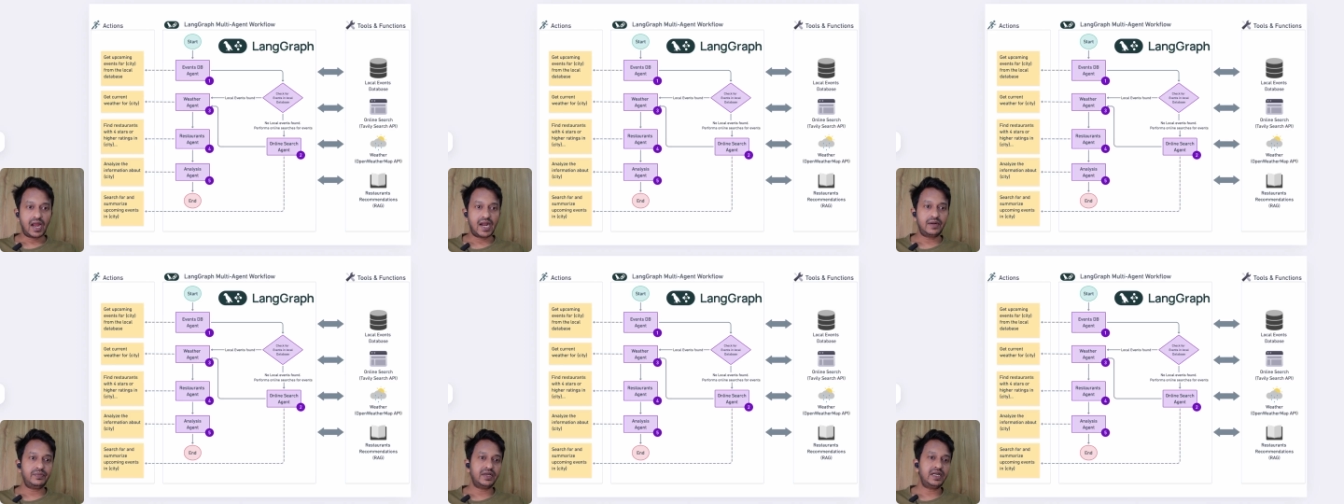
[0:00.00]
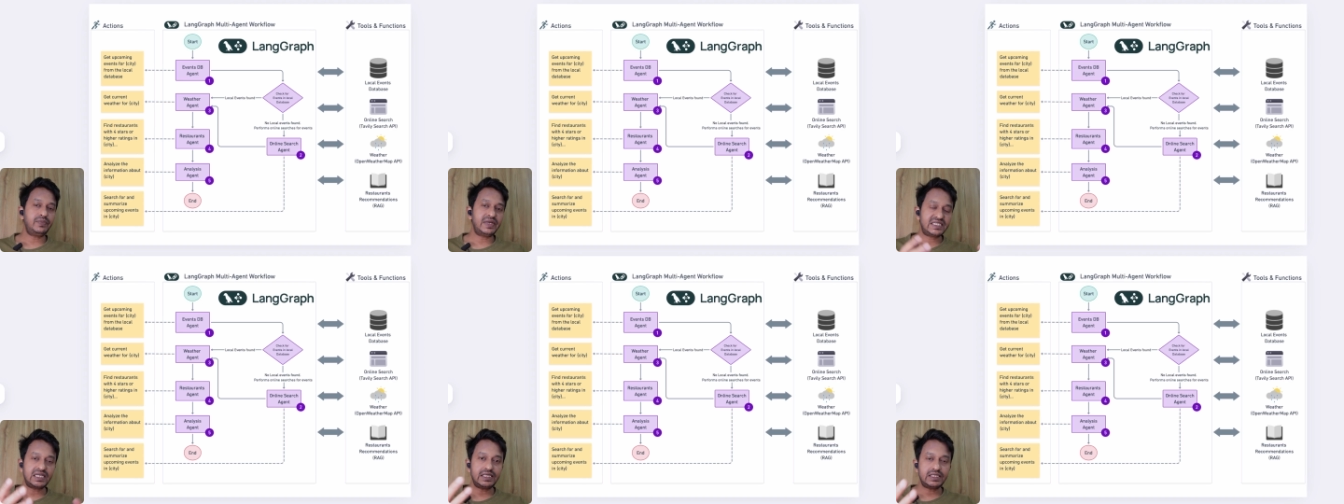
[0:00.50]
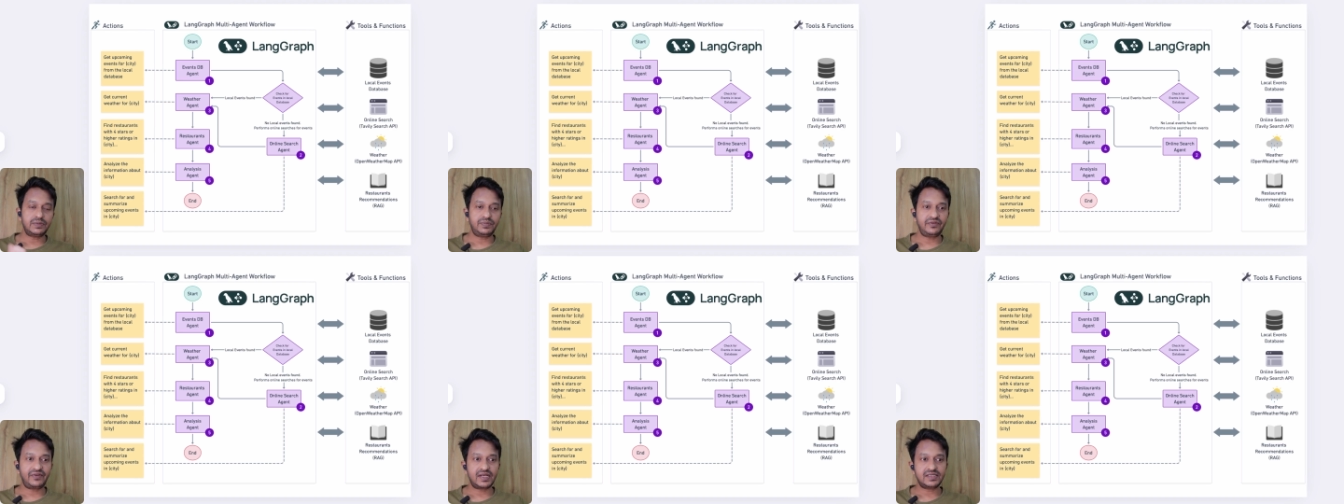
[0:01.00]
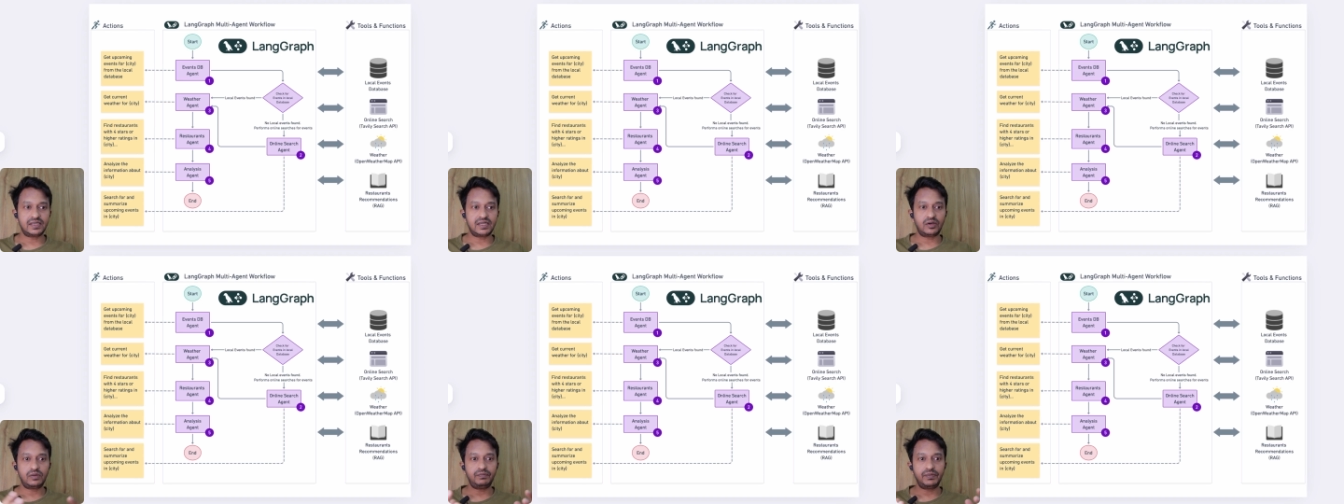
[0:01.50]
and it basically simplifies the
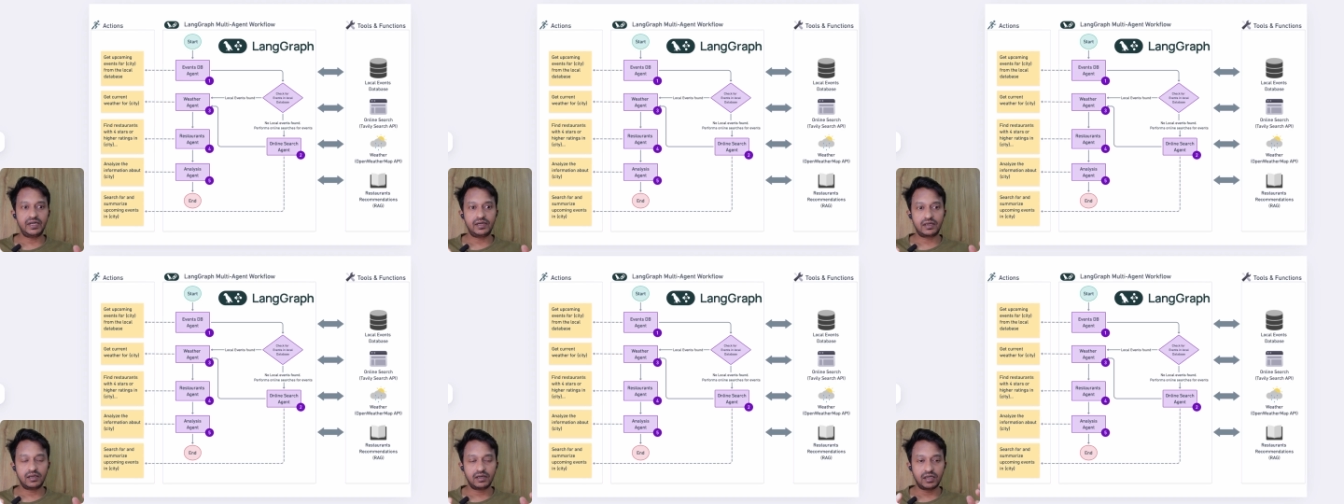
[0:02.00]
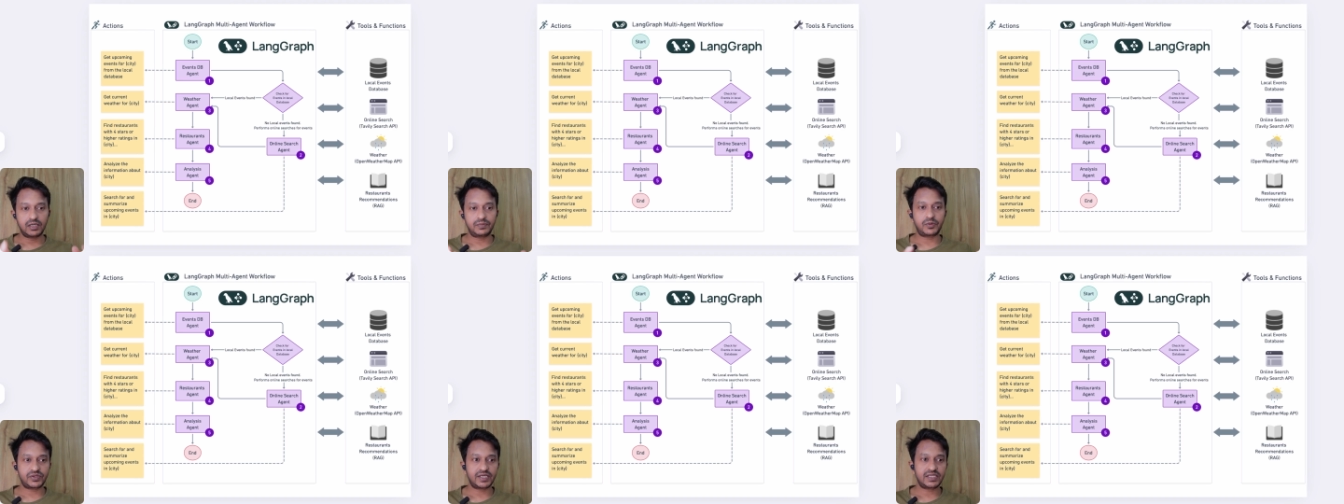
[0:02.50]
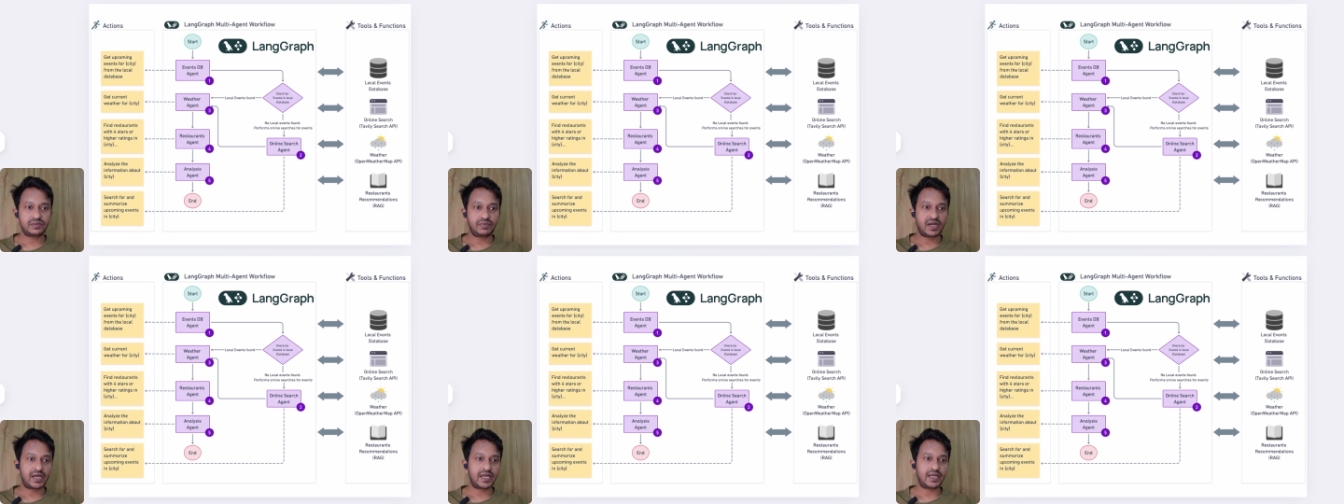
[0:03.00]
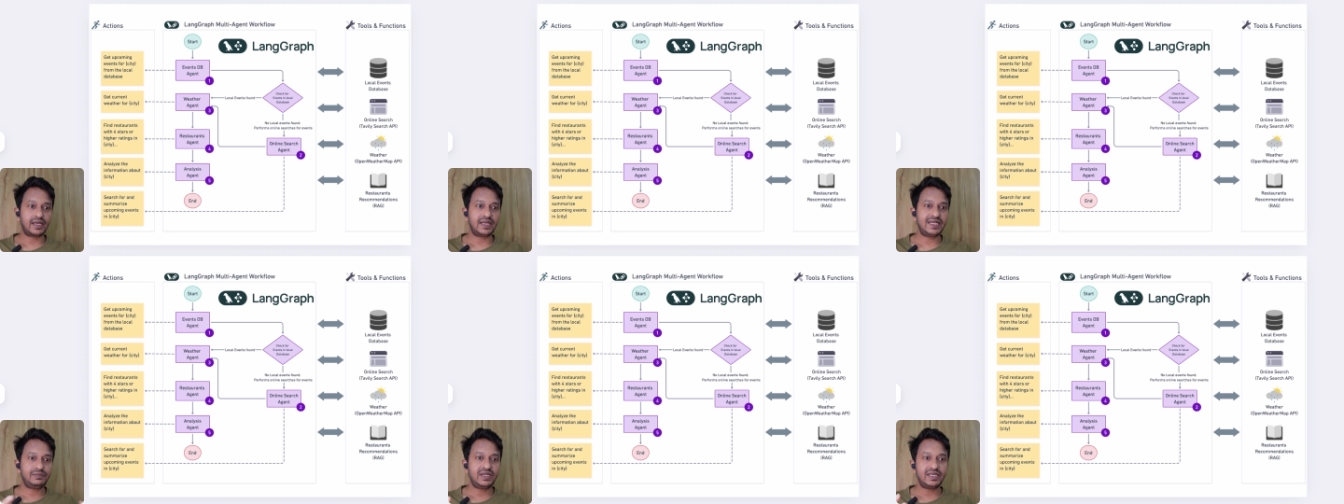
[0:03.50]
development uh, process by
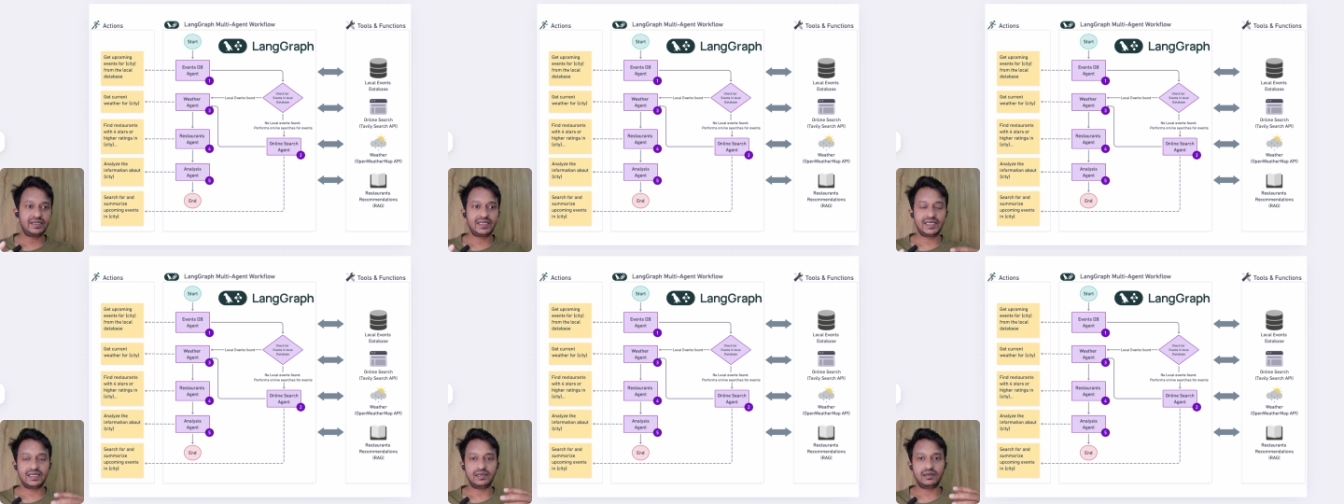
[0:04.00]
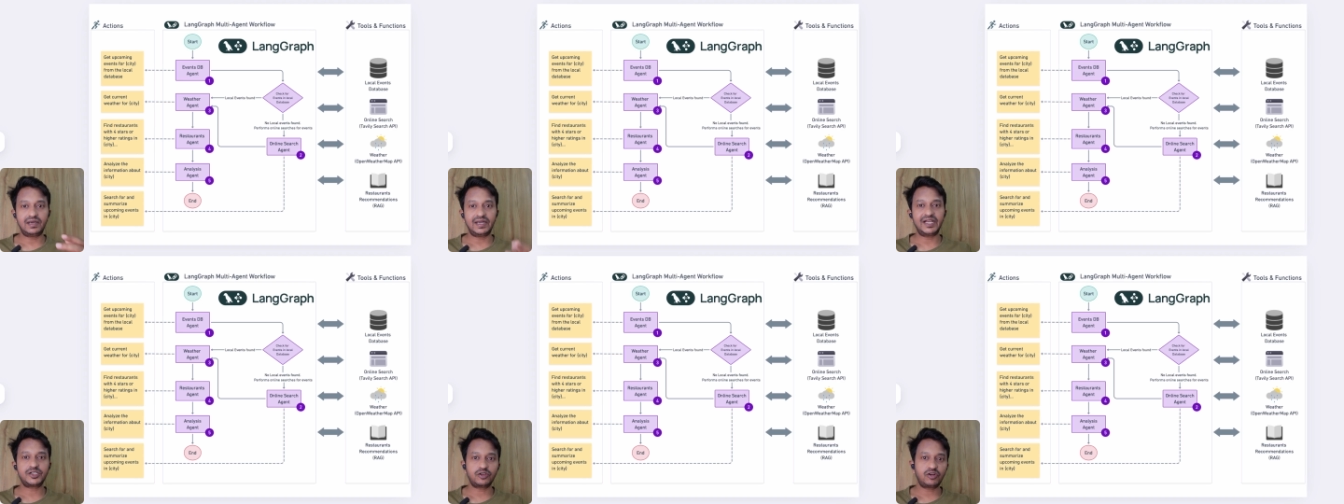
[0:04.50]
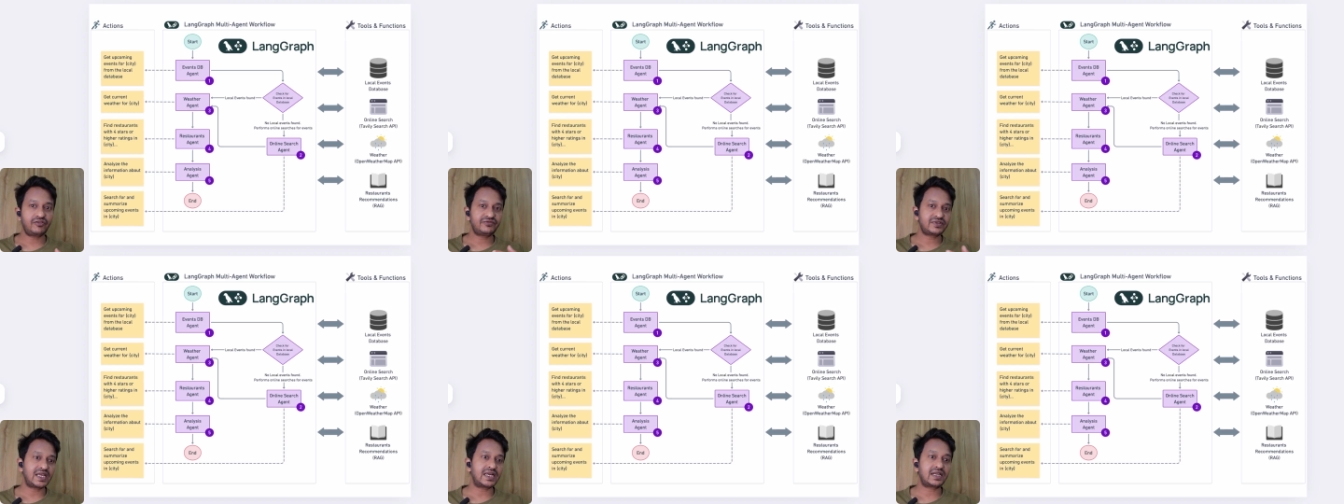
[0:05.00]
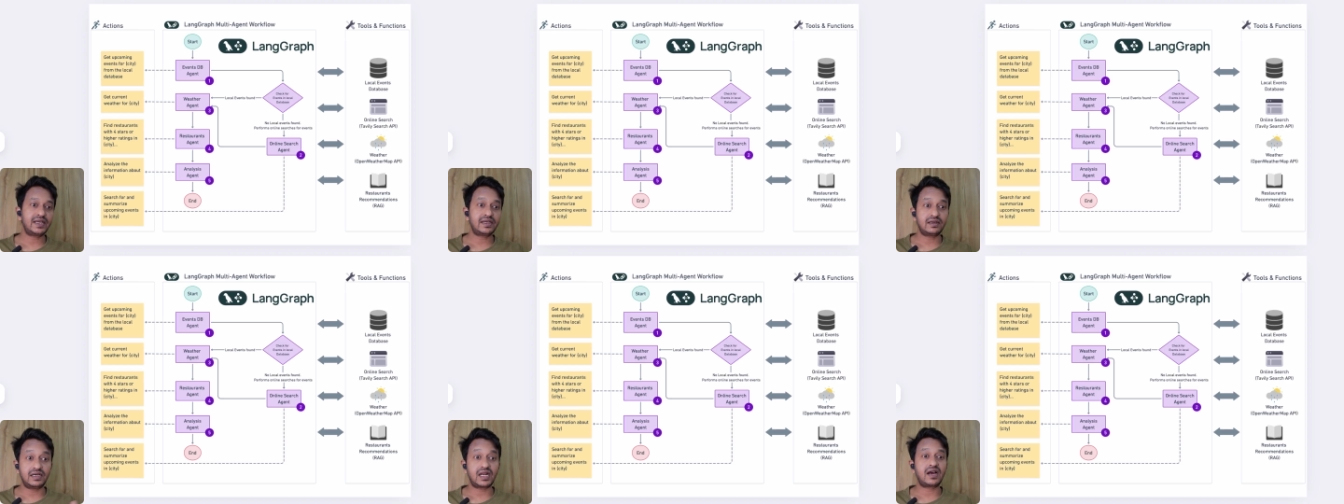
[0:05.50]
enabling the creation of cyclic
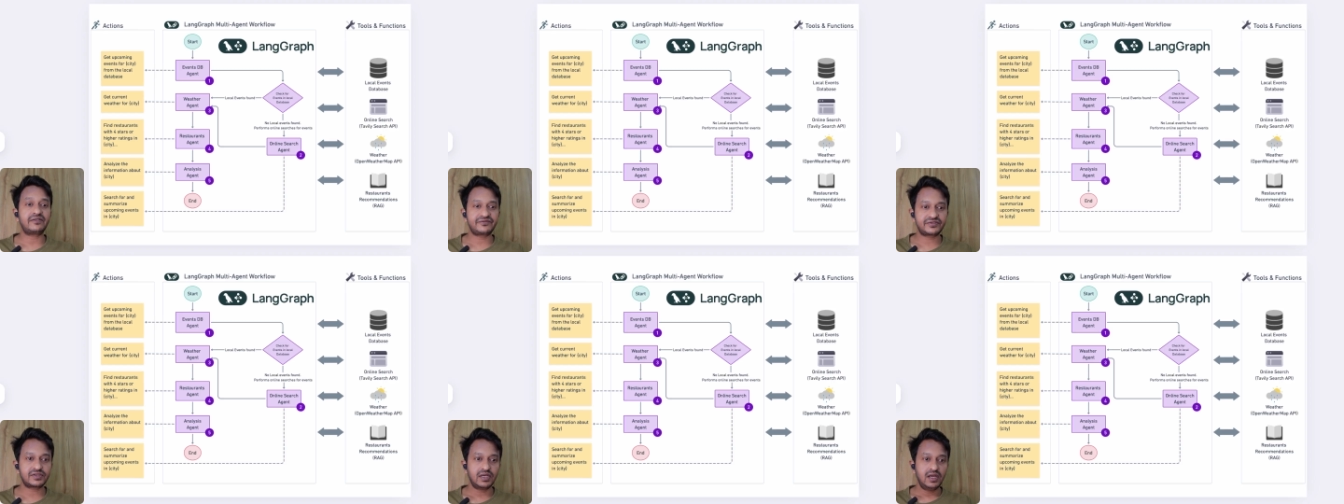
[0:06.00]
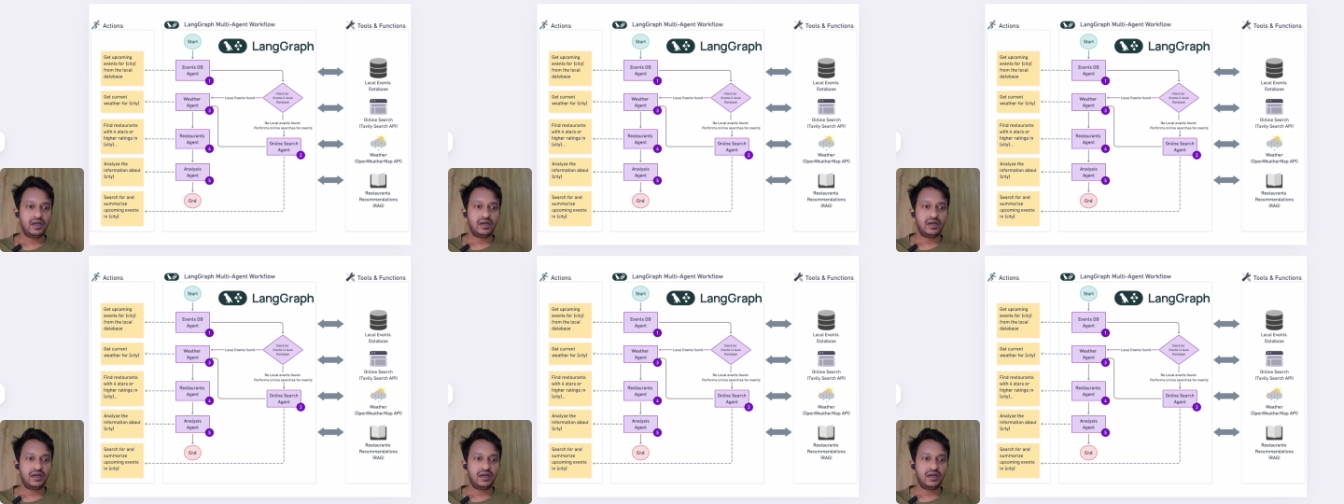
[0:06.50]
graphs,